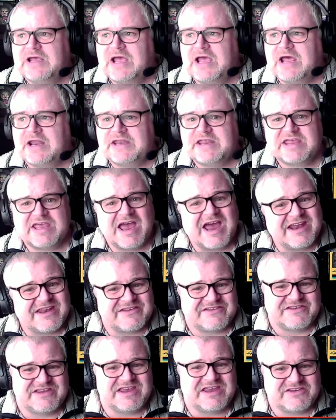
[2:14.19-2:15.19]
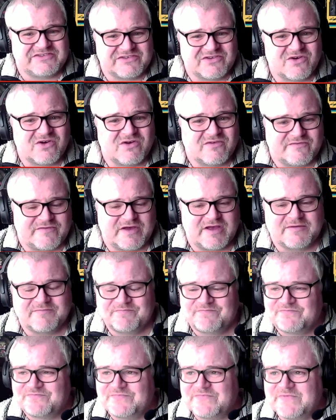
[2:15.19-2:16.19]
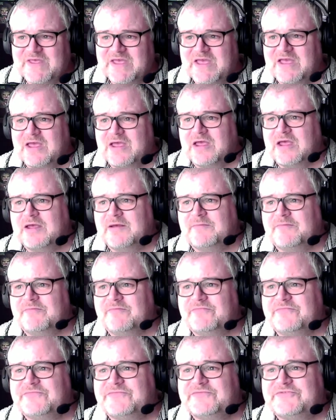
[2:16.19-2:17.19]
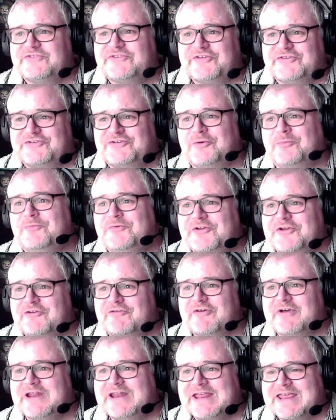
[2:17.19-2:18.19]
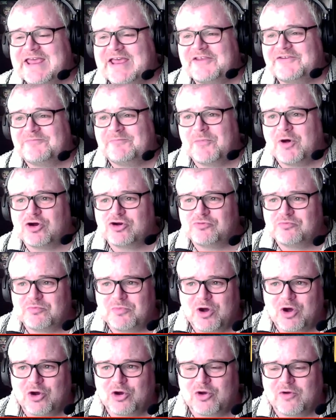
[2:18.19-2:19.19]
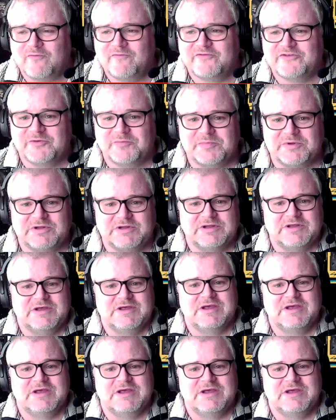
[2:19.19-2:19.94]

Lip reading: and he kind of takes over to some degree, and it gets more and more comfortable